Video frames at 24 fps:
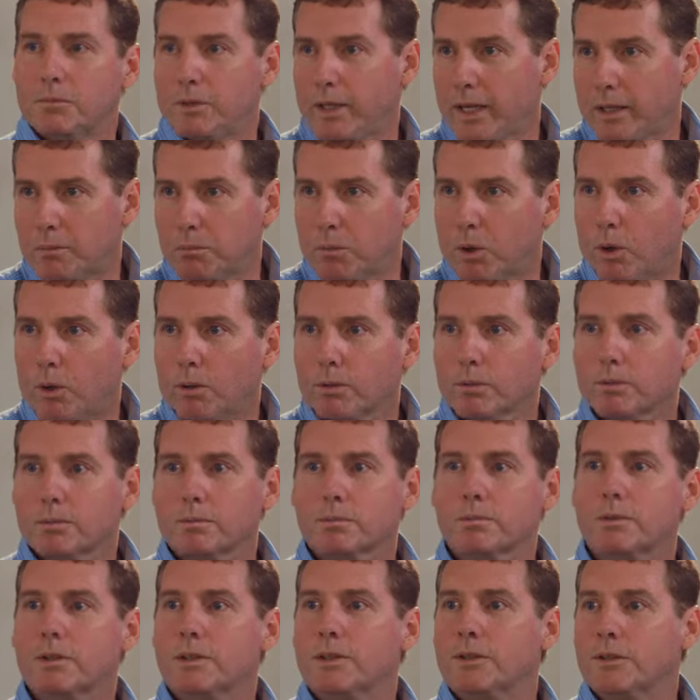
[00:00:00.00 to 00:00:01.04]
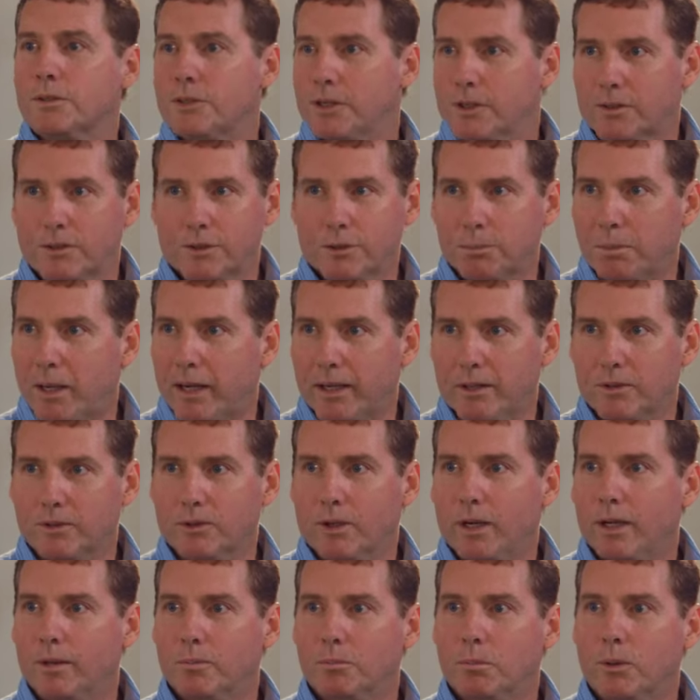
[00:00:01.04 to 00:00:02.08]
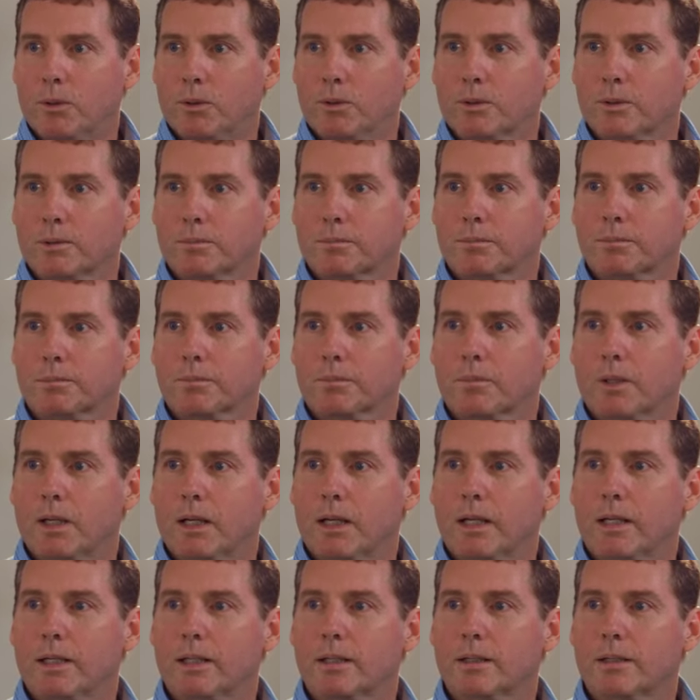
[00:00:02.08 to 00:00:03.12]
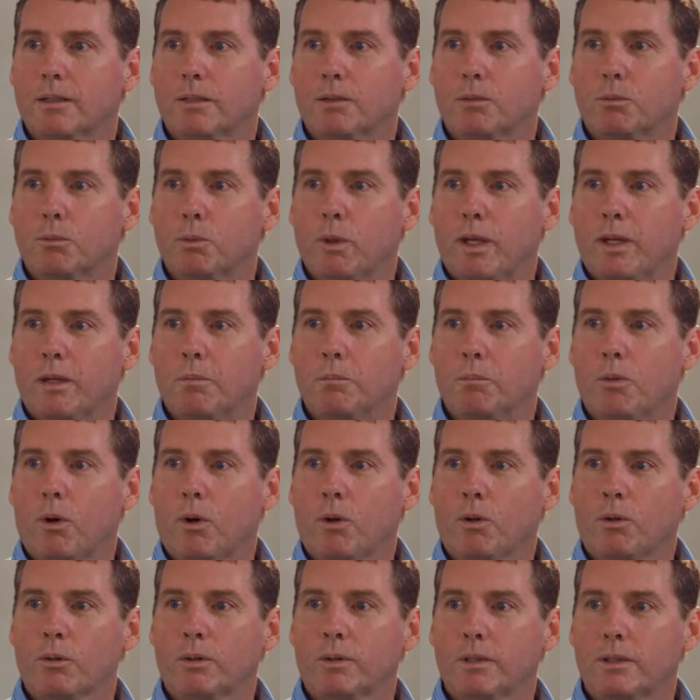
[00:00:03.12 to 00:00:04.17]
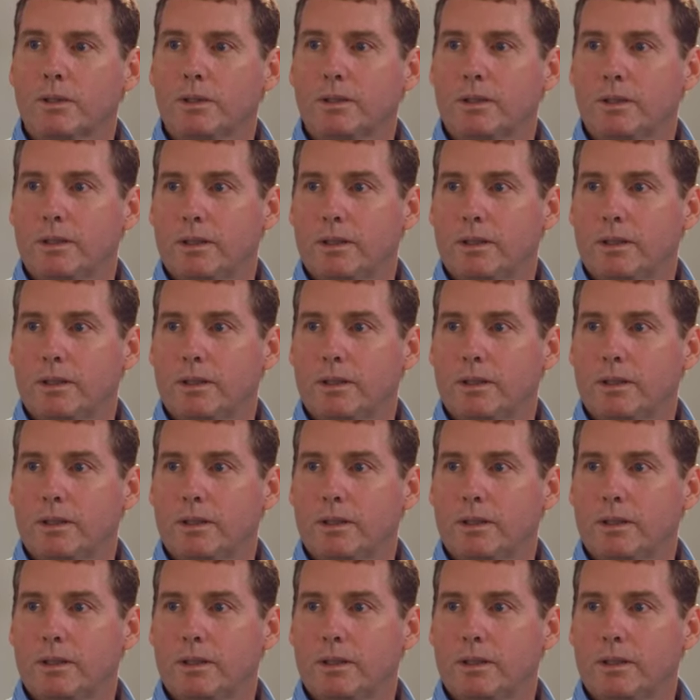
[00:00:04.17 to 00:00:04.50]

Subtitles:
Dead mold is just as bad as live mold. When mold